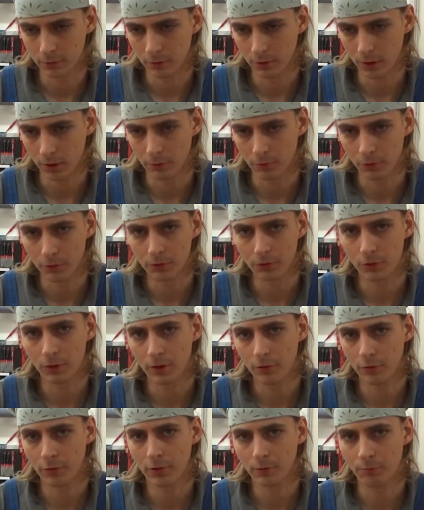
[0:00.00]
I want to
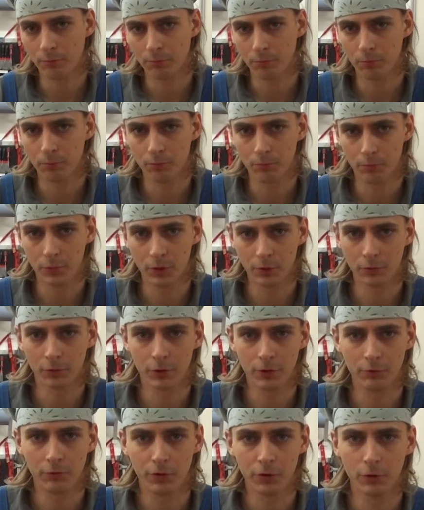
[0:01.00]
have it a bit of a
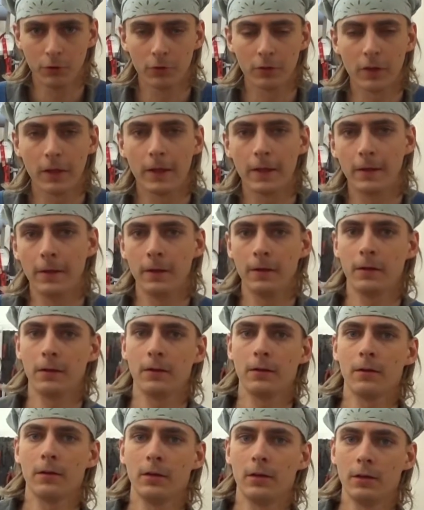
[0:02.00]
diffused lighting
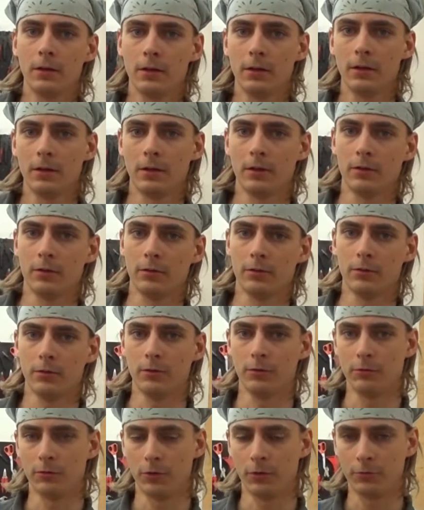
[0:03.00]

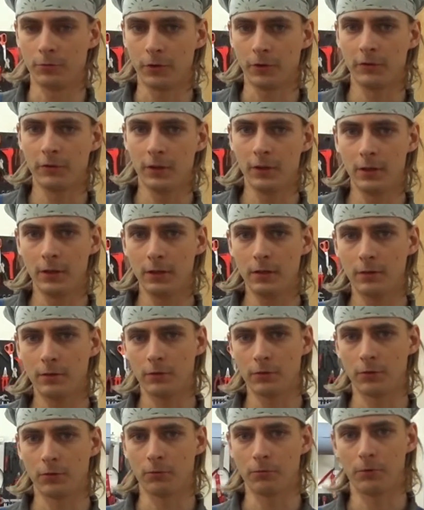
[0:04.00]
of the ceiling,
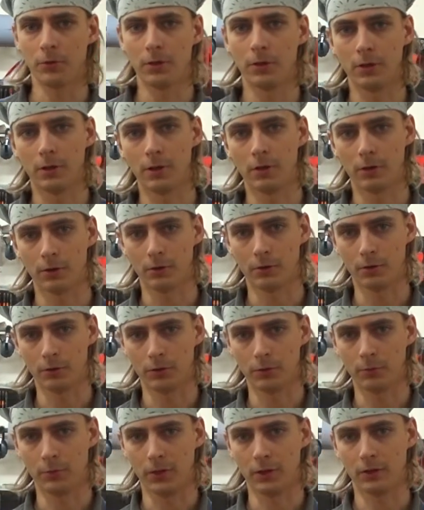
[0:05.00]
so we are going to
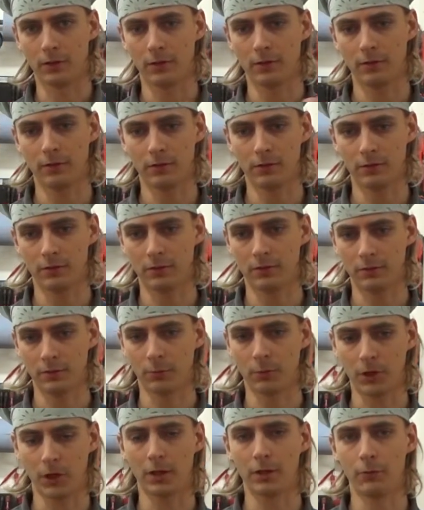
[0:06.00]
build some
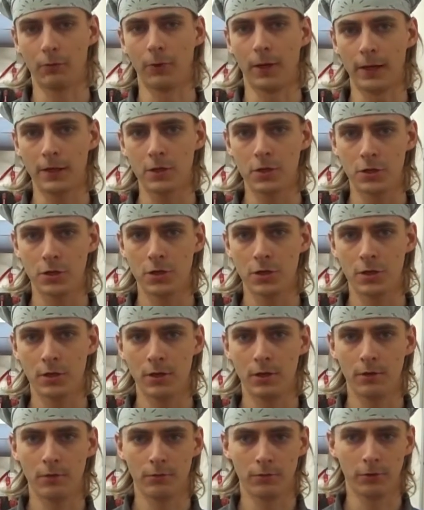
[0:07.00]
kind of wedge
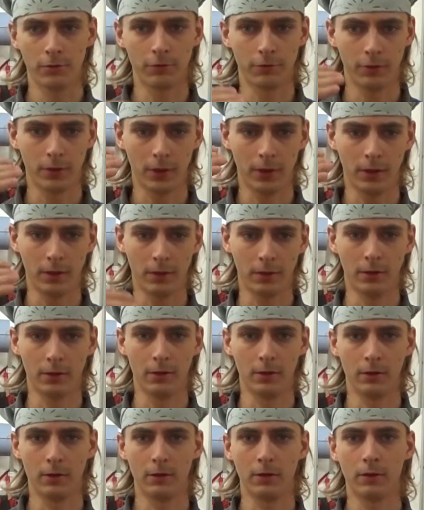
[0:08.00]
with a
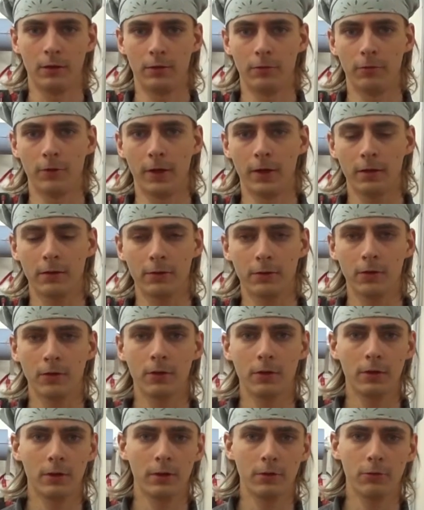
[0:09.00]
deflector
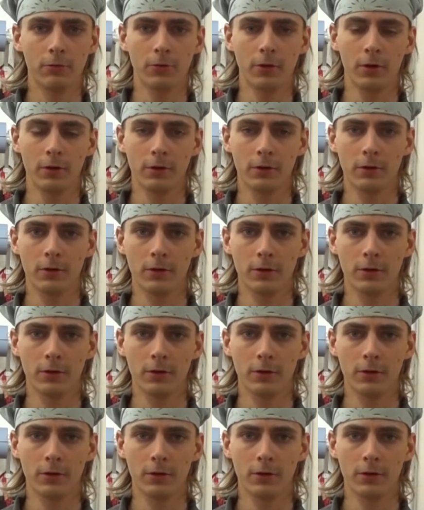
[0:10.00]
in the front